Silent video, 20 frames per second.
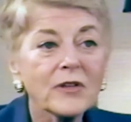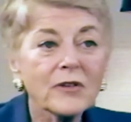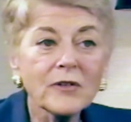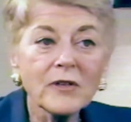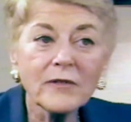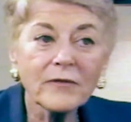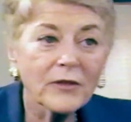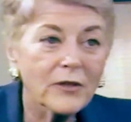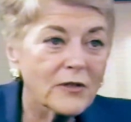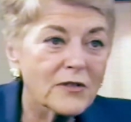
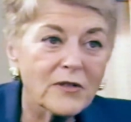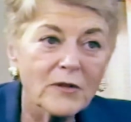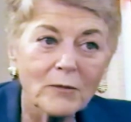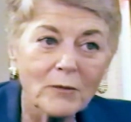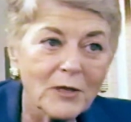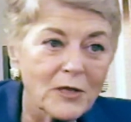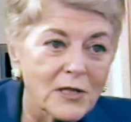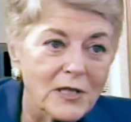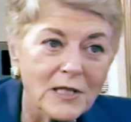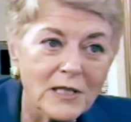universe. If you're
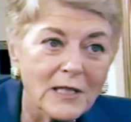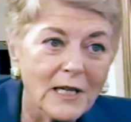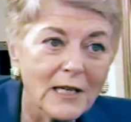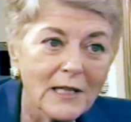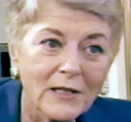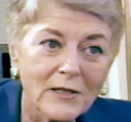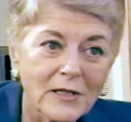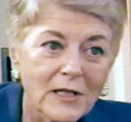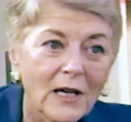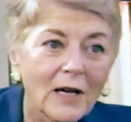not,
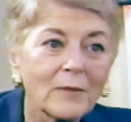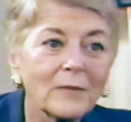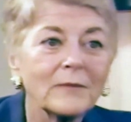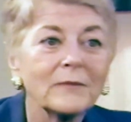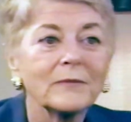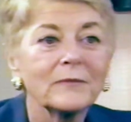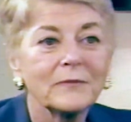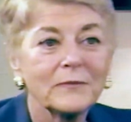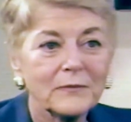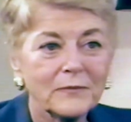that's
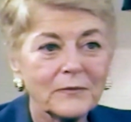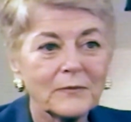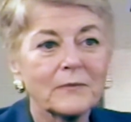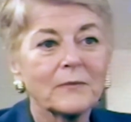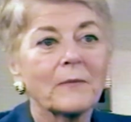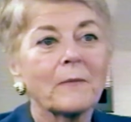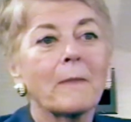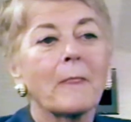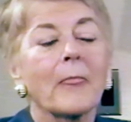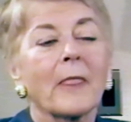right. So then
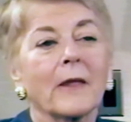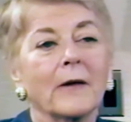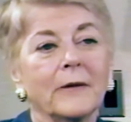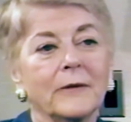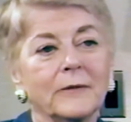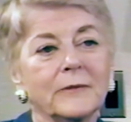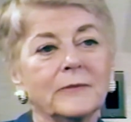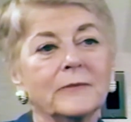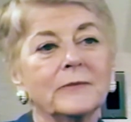you can go through the